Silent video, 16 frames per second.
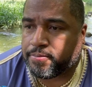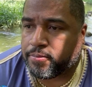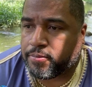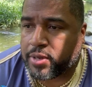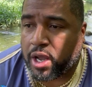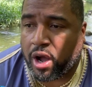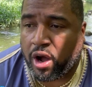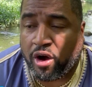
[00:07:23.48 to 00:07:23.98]

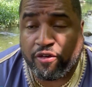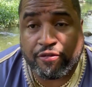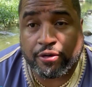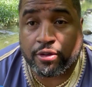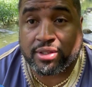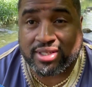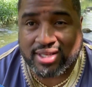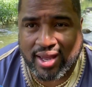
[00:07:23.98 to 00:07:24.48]
we
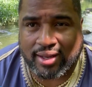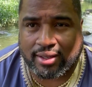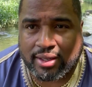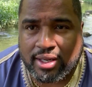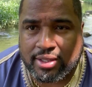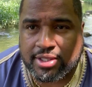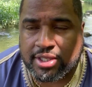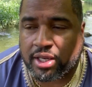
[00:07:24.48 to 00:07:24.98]
offer
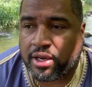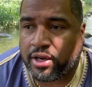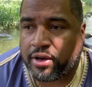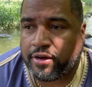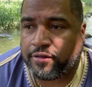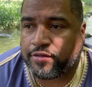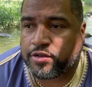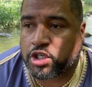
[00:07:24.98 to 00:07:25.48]
techniques
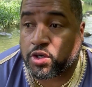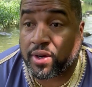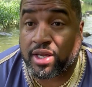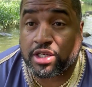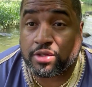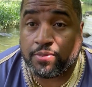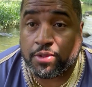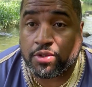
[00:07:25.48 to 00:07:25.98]
of
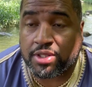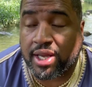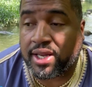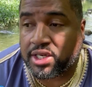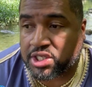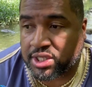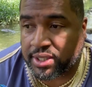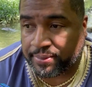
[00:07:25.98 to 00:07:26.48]

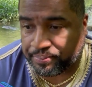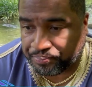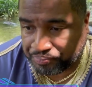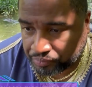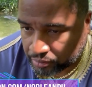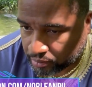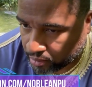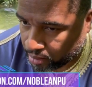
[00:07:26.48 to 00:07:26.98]
transmutation
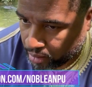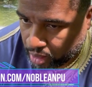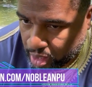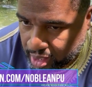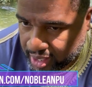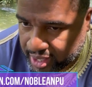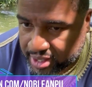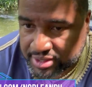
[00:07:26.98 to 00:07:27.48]

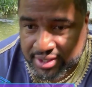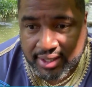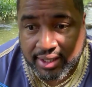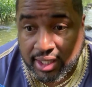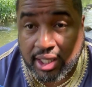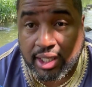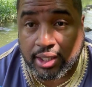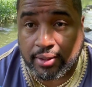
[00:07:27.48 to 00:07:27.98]
is the
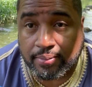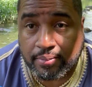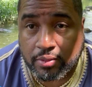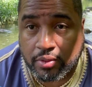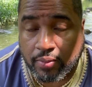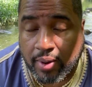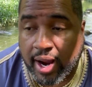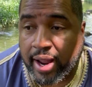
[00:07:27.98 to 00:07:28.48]
key,
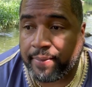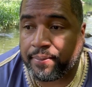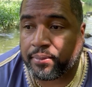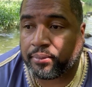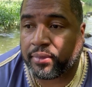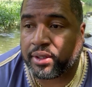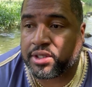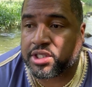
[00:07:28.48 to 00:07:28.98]
right?
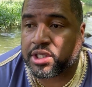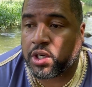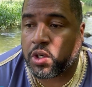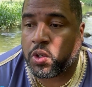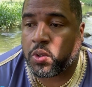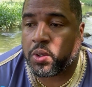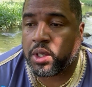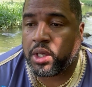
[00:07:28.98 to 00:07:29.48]
And
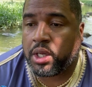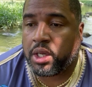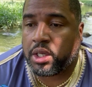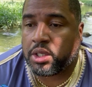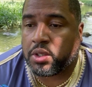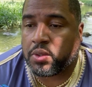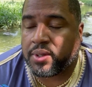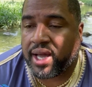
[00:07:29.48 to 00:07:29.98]
so
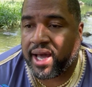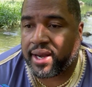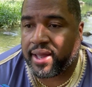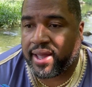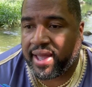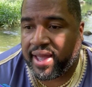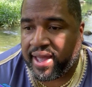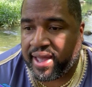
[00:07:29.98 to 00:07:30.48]
you gotta
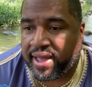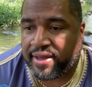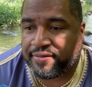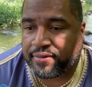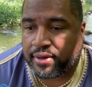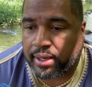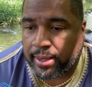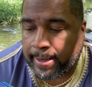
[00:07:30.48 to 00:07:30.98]
have
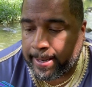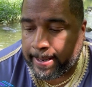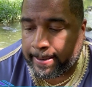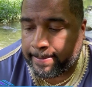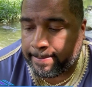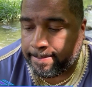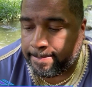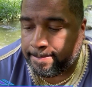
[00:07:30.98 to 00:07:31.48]

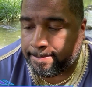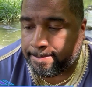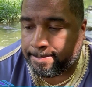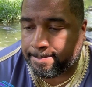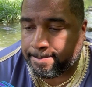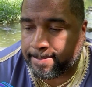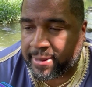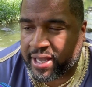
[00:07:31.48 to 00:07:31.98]

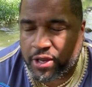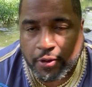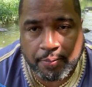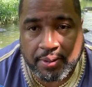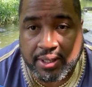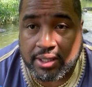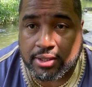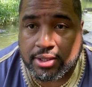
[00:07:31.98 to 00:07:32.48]
inner
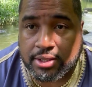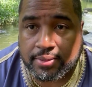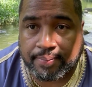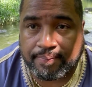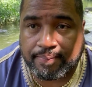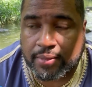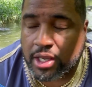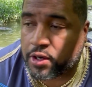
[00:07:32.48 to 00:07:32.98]
peace.
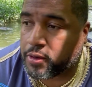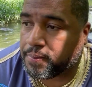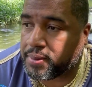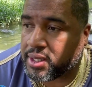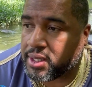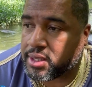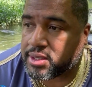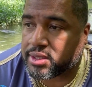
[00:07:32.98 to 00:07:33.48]
Inner
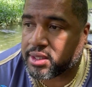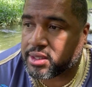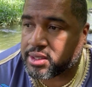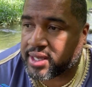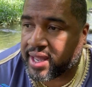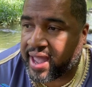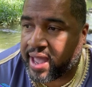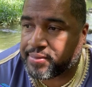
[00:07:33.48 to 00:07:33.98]
peace is
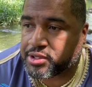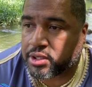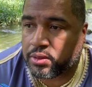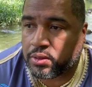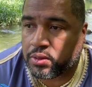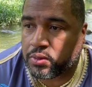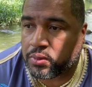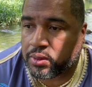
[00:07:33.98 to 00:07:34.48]

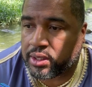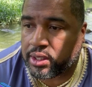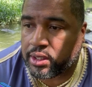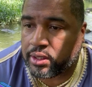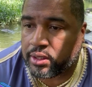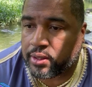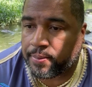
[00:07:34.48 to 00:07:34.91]
absolutely